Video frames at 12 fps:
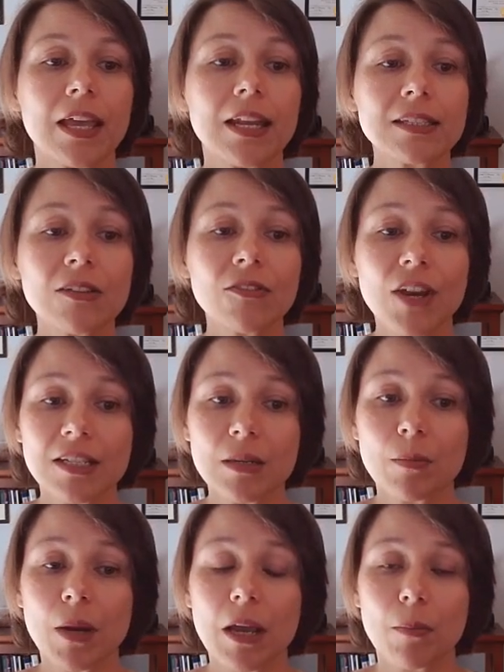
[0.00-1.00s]
It is
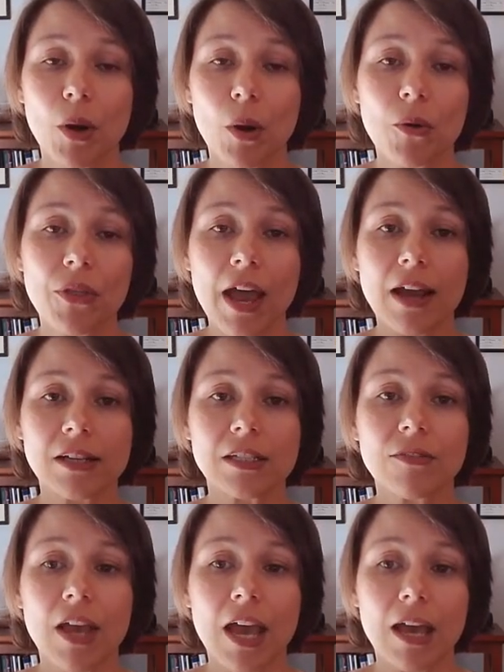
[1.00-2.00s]
affected by both
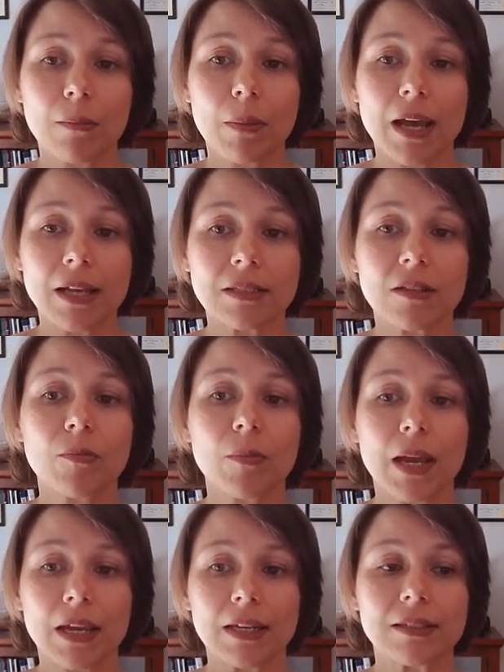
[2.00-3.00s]
active and passive
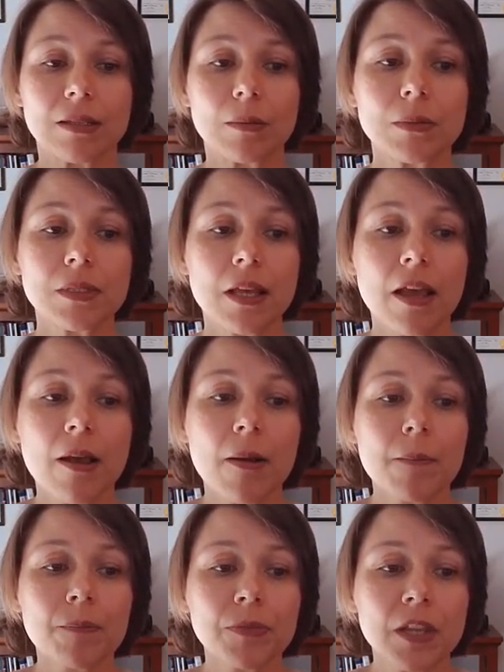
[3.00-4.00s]
mechanisms.
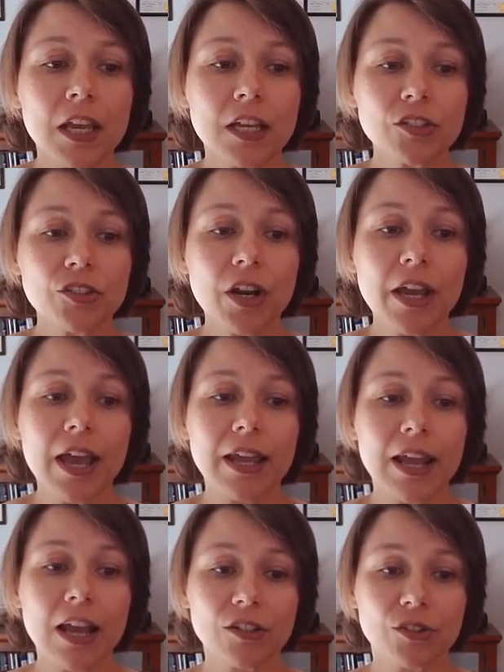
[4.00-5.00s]
Intra
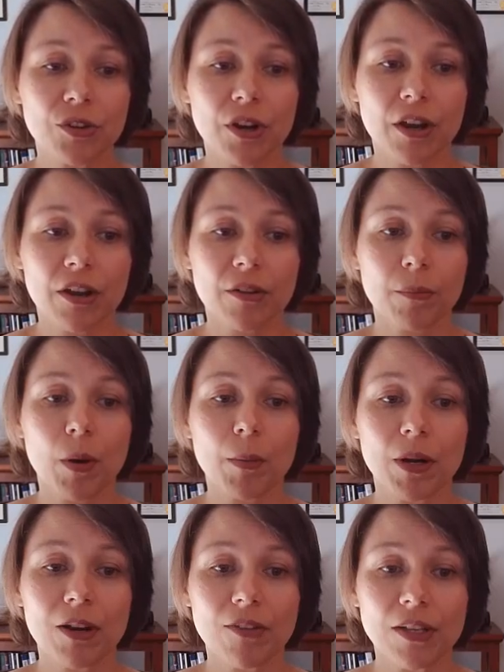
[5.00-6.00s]
and extra
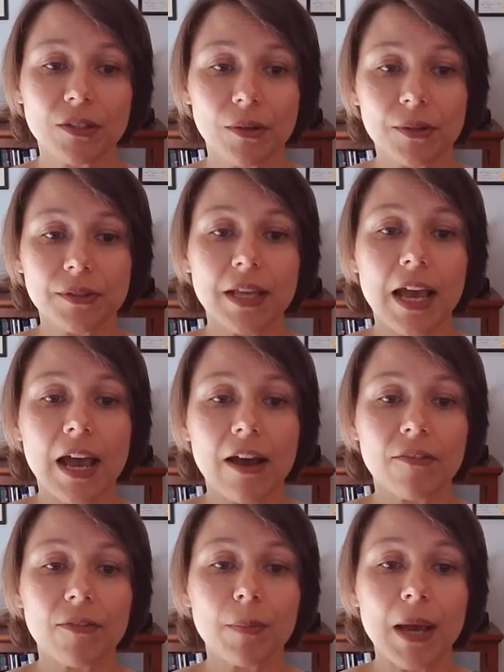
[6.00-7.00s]
pulmonary vessels
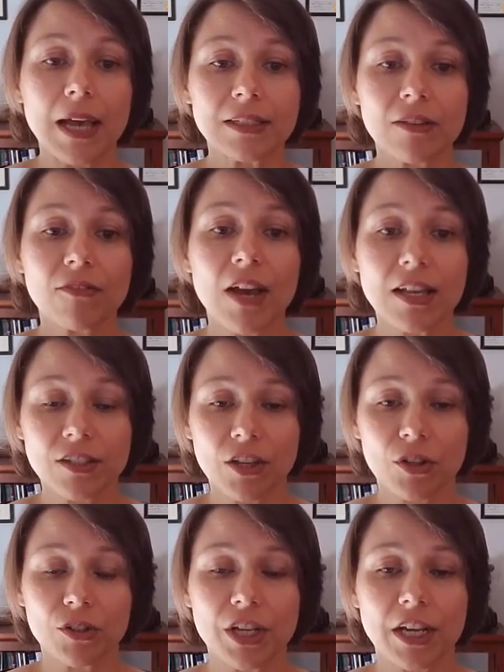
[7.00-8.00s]
have passive
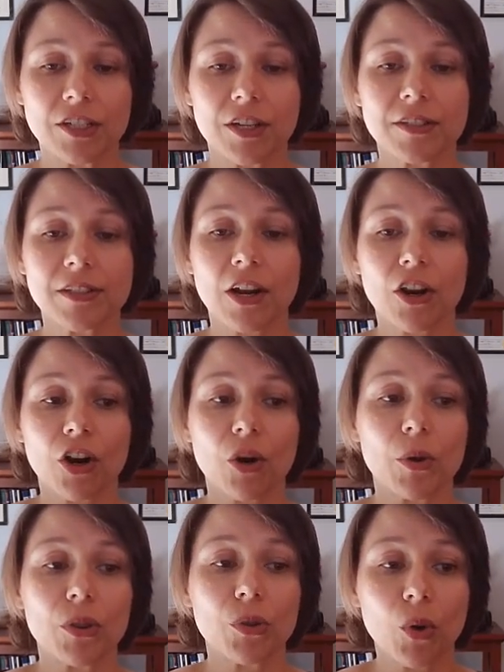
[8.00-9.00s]
vascular changes that occur
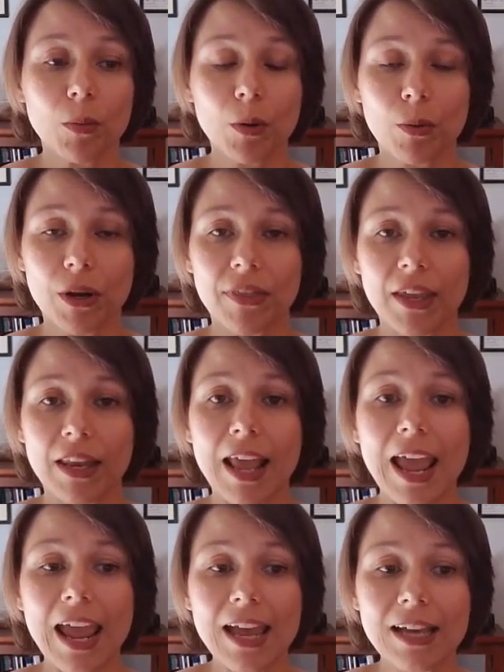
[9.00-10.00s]
with normal breathing
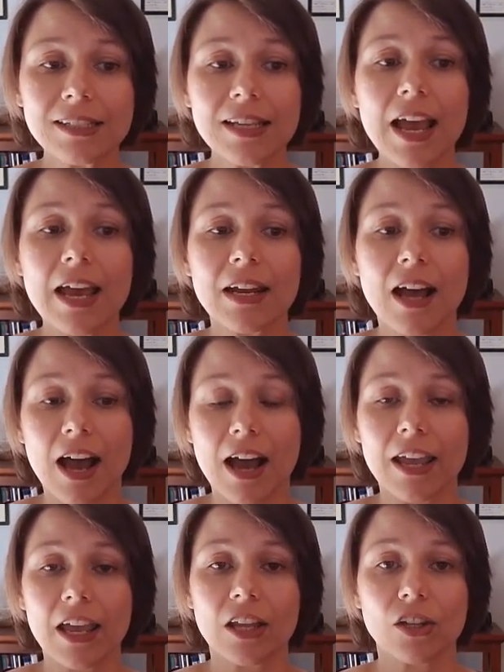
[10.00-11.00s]
and at
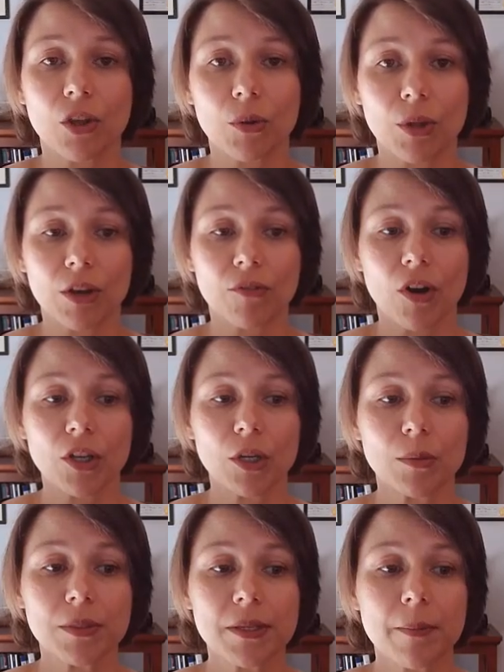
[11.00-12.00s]
high and low lung
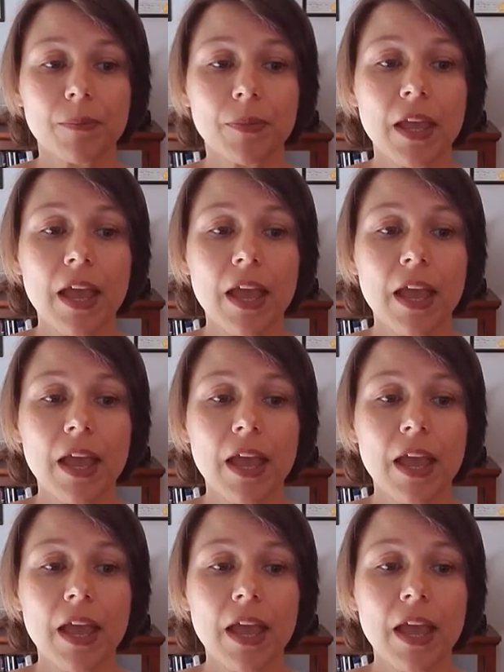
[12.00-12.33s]
volumes.